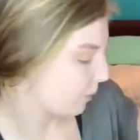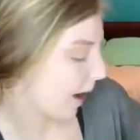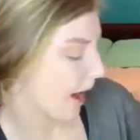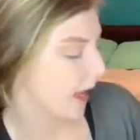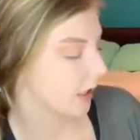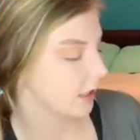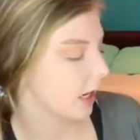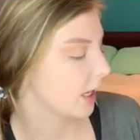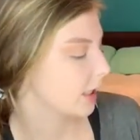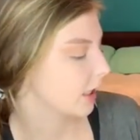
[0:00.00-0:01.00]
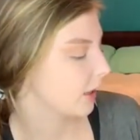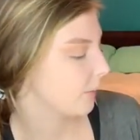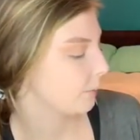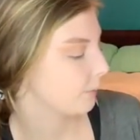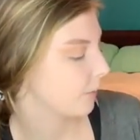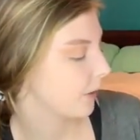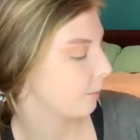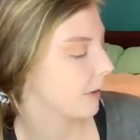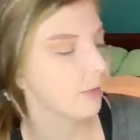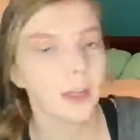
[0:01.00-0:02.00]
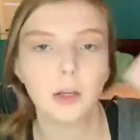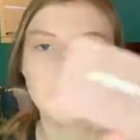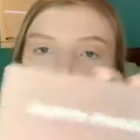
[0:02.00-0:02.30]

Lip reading: my Anastasia Beverly Hills